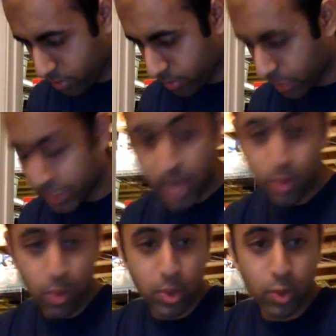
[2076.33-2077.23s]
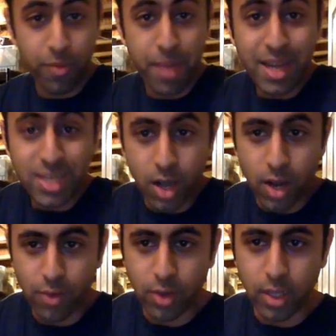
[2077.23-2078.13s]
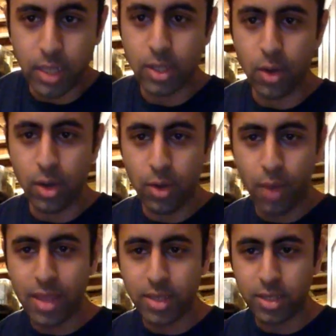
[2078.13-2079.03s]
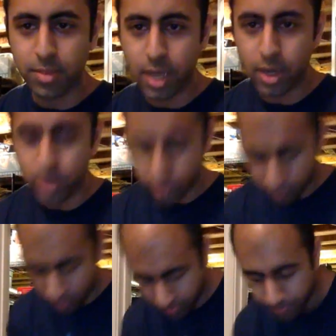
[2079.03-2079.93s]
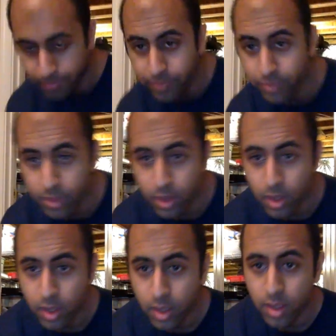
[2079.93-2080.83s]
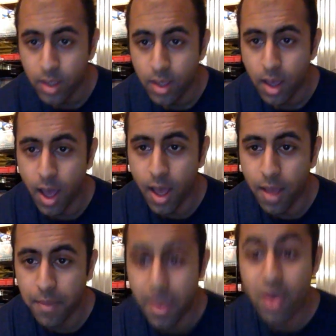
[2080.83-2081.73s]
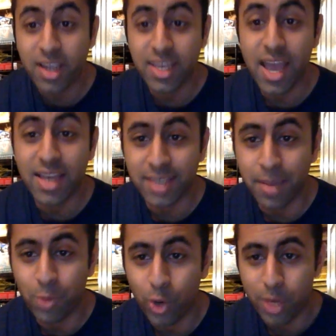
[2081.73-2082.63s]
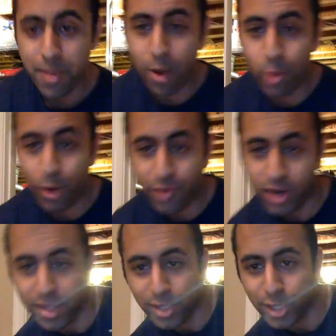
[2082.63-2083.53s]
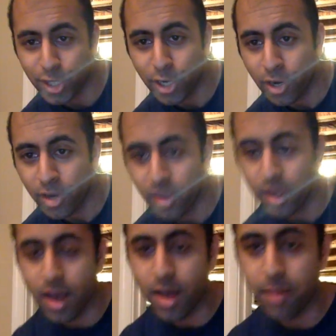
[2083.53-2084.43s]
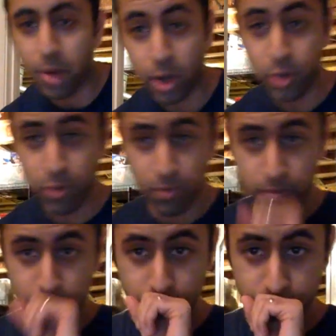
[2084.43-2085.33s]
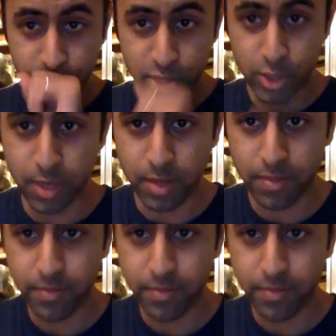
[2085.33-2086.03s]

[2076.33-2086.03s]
that's kind of what we're doing for Pentacon, really. So in a way, this could be kind of useful. Um, Eric, yes, I'm going to Power Morphicon this year. Um, are you? Excuse me.